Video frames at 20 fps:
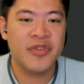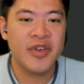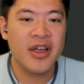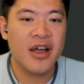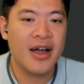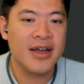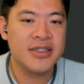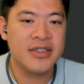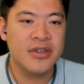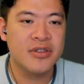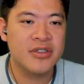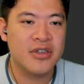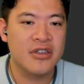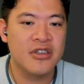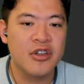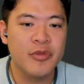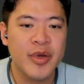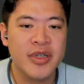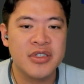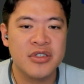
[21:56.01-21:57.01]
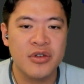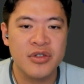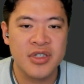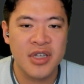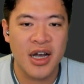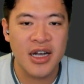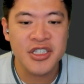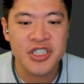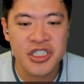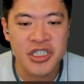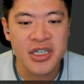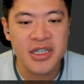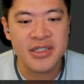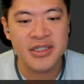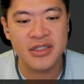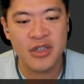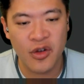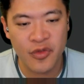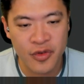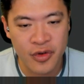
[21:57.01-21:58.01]
I think ICOs are a little bit still touchy
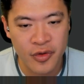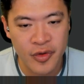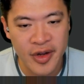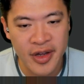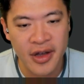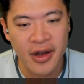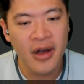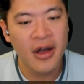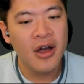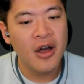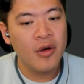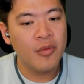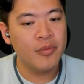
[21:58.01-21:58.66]
in South Korea,